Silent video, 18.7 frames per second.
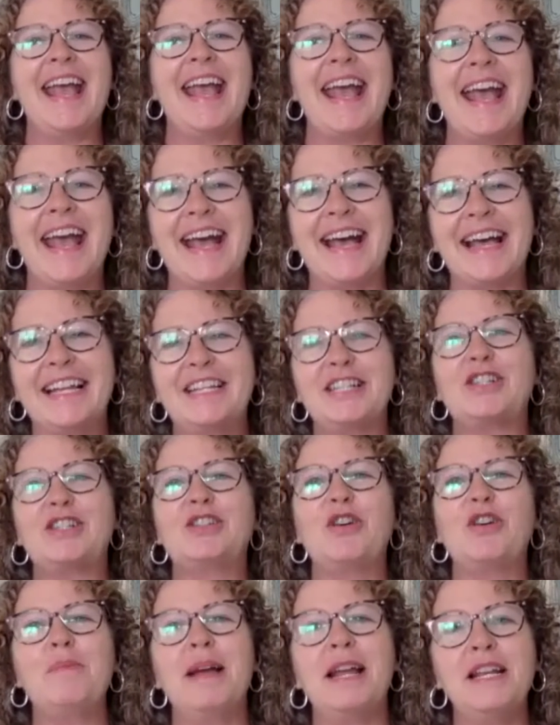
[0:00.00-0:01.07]
And
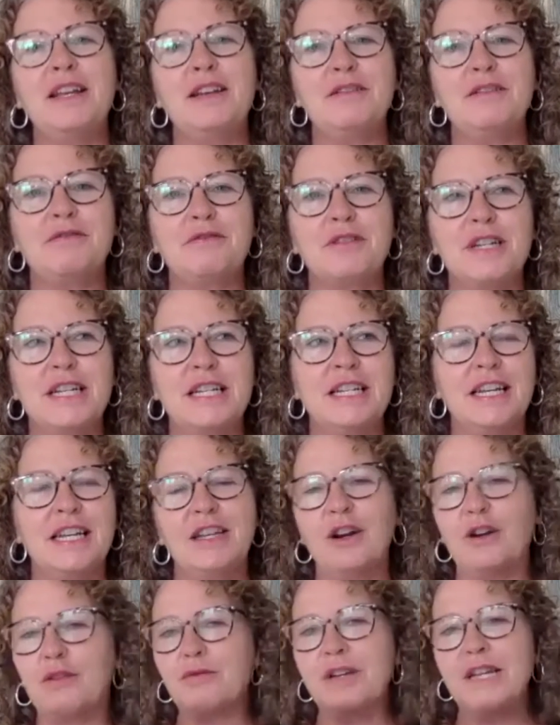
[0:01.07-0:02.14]
so many of Reed, you
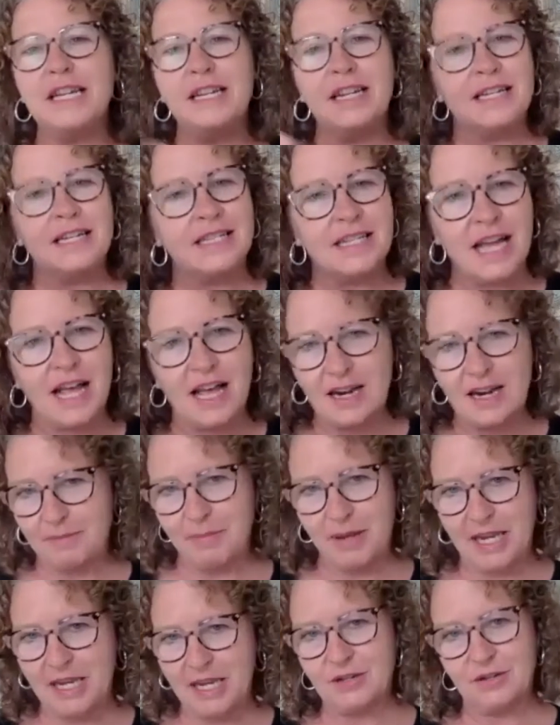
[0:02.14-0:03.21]
know, Reed is not a
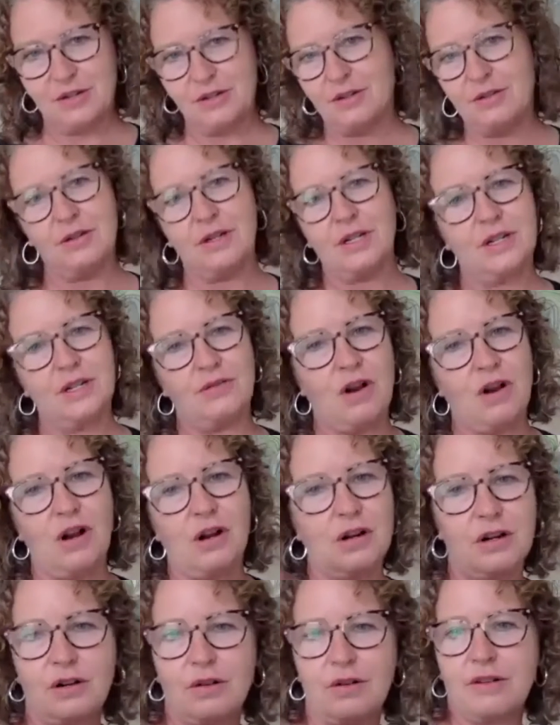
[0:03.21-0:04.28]
painter or a
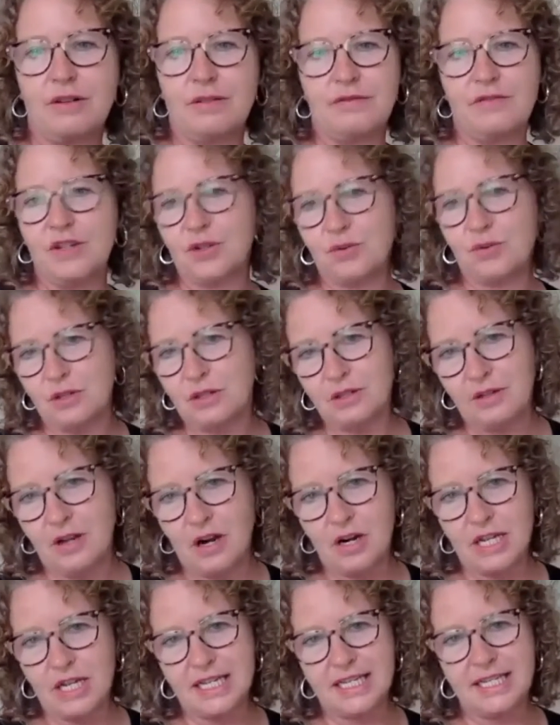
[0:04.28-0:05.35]
drawer or a visual
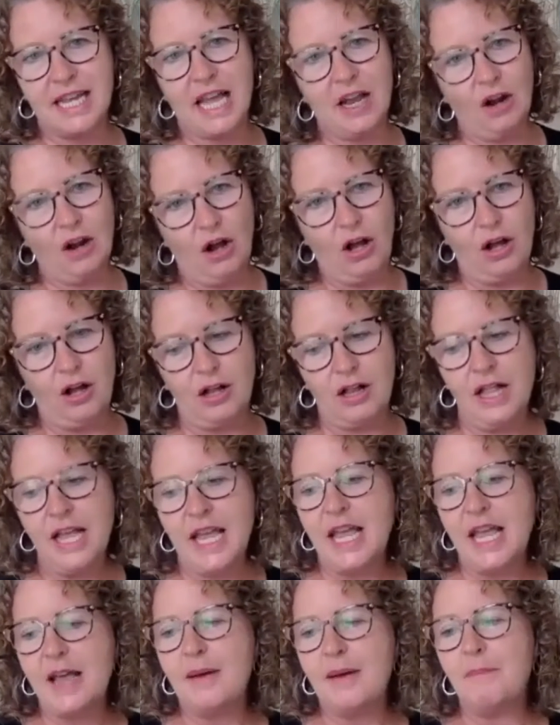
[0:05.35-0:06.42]
artist at all,
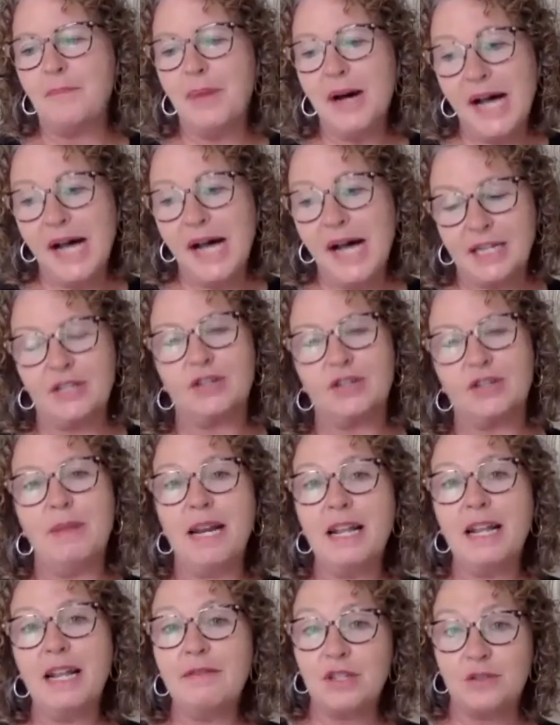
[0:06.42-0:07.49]
but so
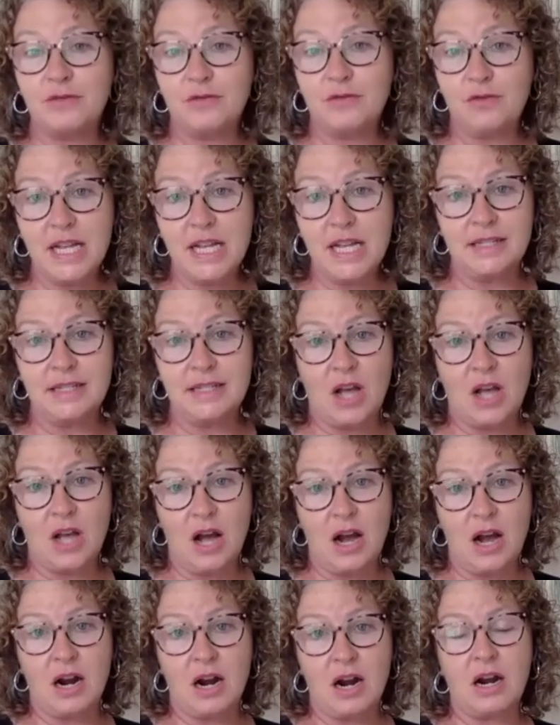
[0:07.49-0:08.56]
many of his friends
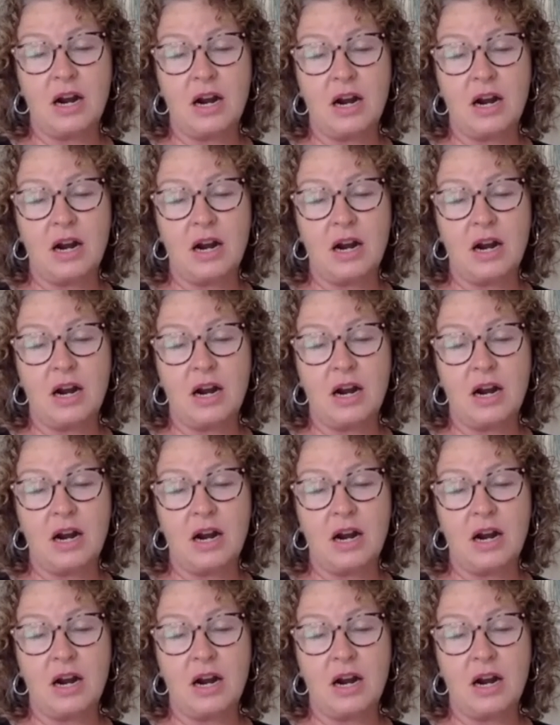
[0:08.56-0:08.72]
are.